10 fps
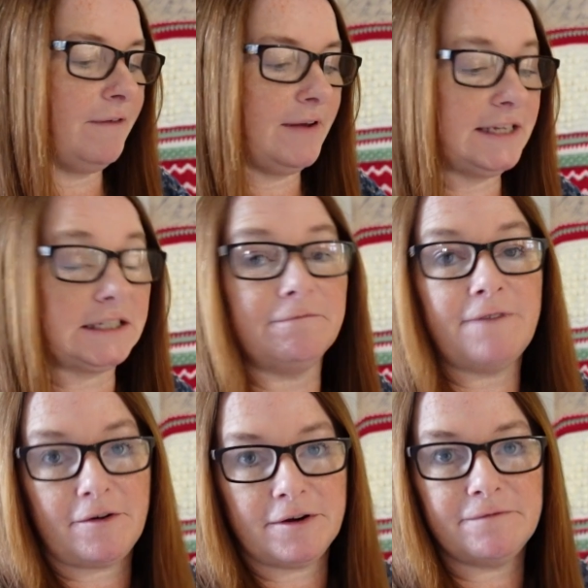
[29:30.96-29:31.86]
It's a
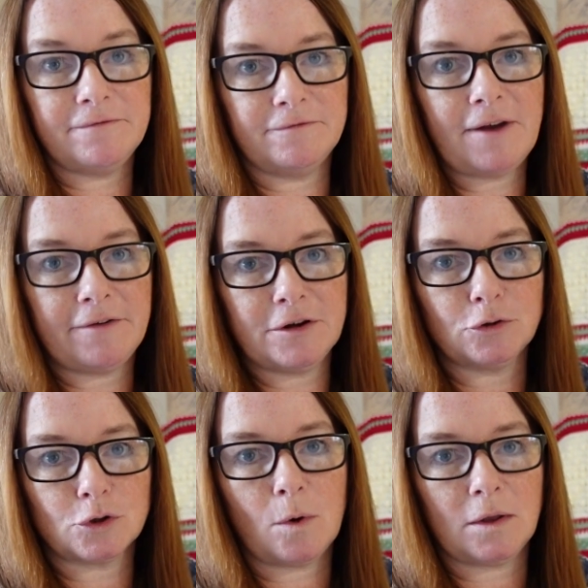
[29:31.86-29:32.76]
very
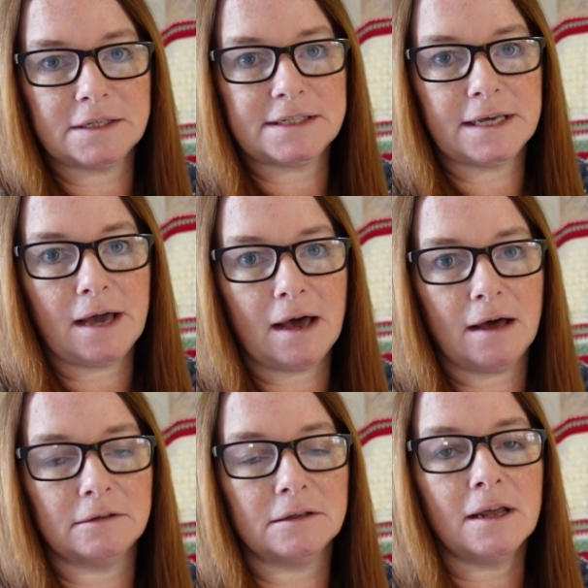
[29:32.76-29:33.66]
good quality
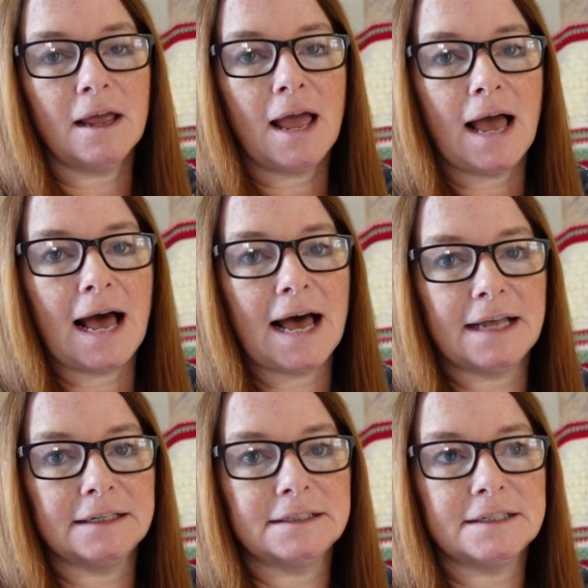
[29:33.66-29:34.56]
yarn,
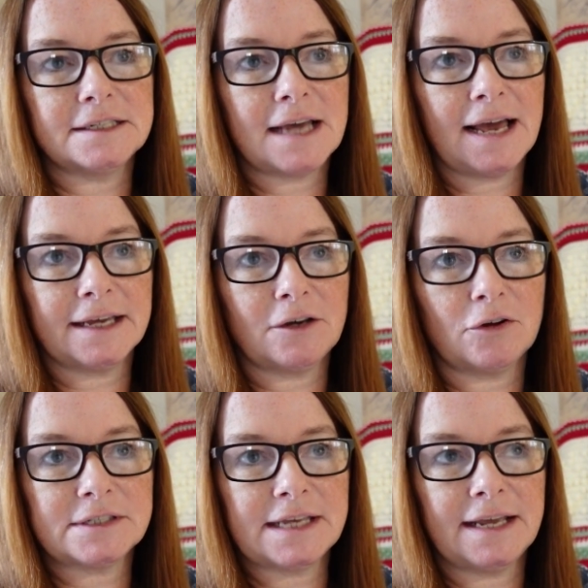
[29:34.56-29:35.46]
and I
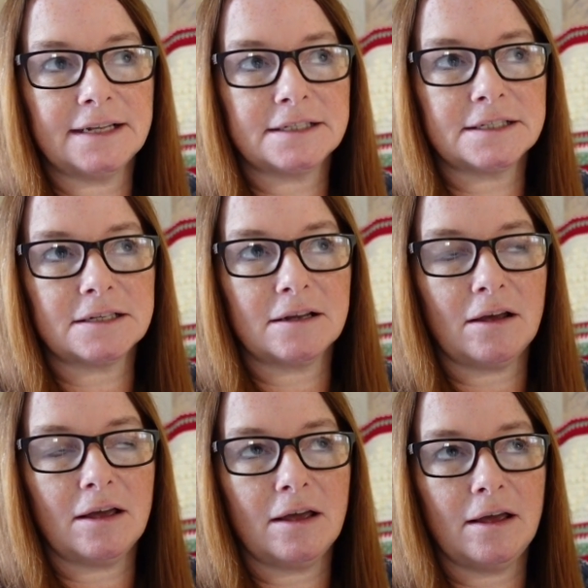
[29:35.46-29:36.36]
got it
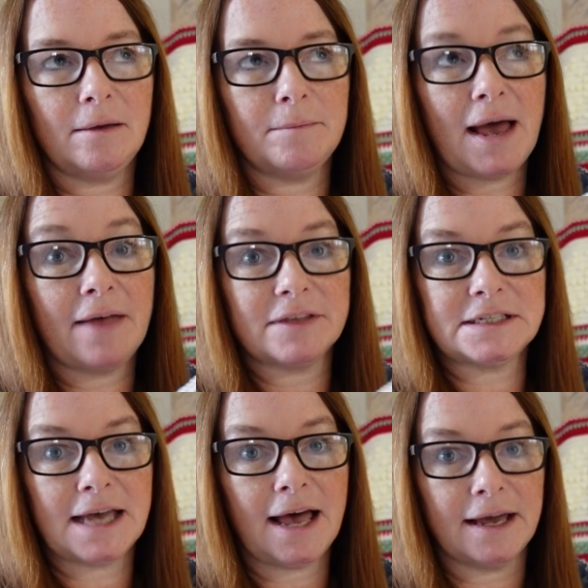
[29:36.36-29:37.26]
at the
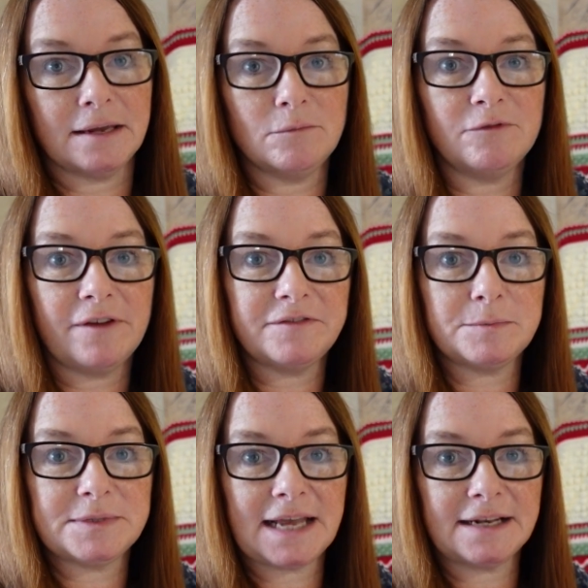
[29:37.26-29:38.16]
time
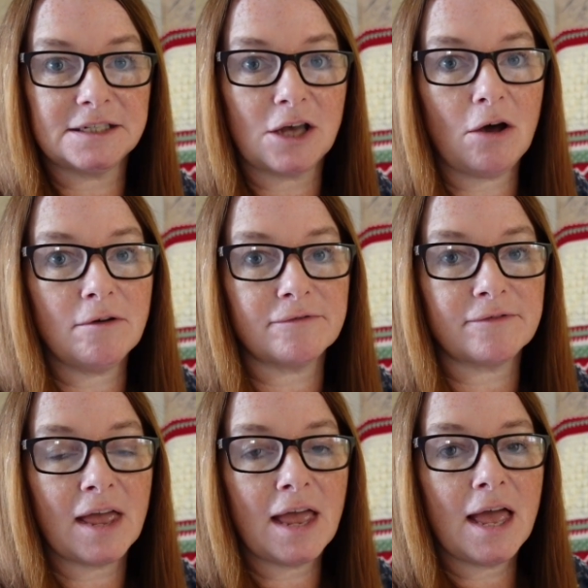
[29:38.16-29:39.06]
50%
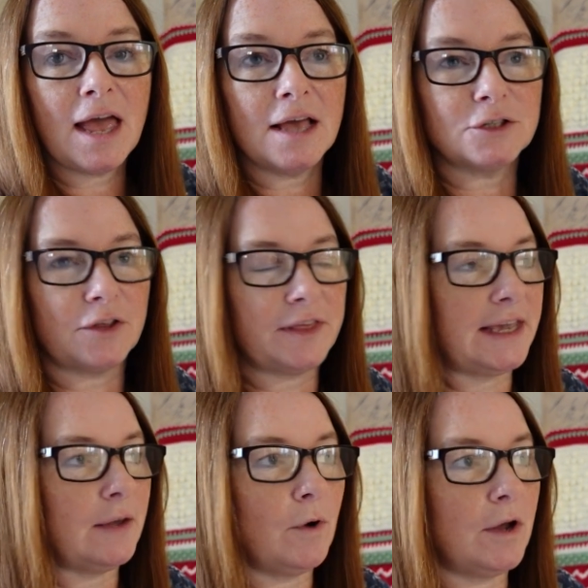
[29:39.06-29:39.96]
off, so I
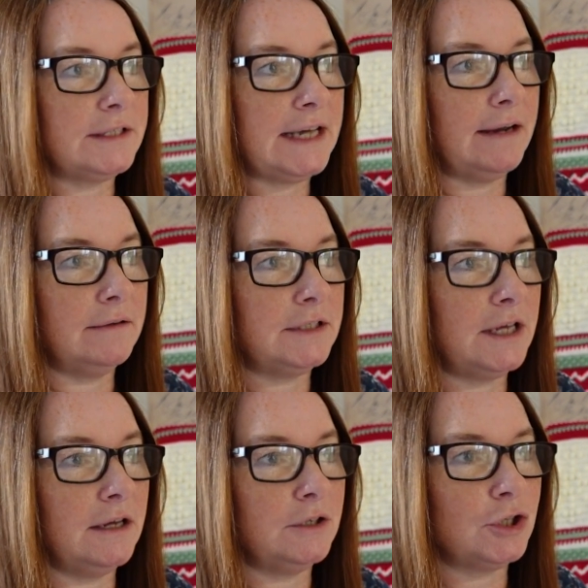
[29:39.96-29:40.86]
think it worked out
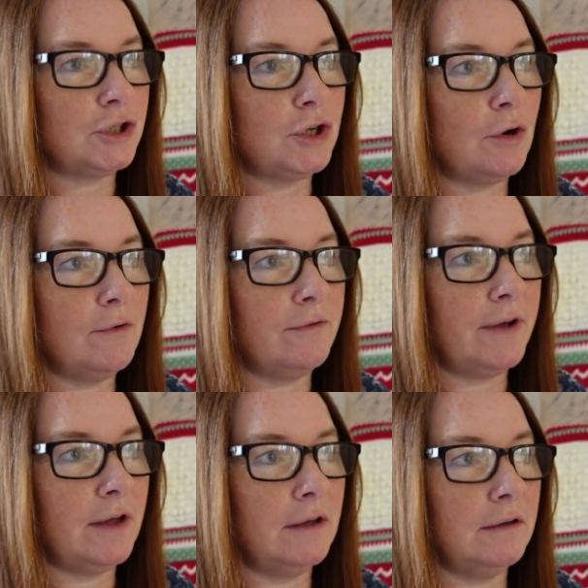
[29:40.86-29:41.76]
at just
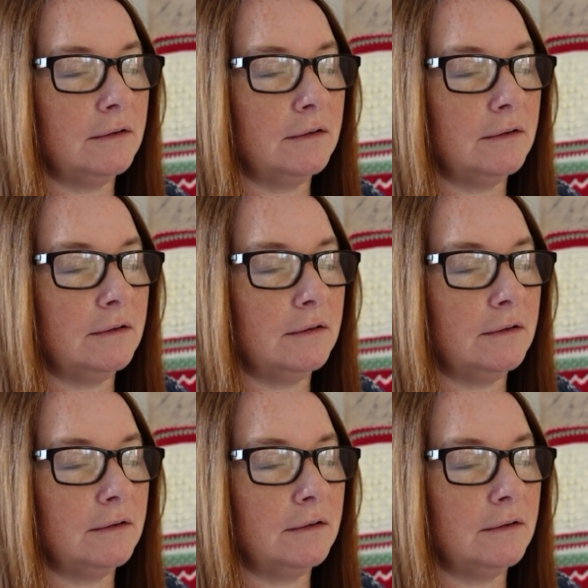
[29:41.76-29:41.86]
over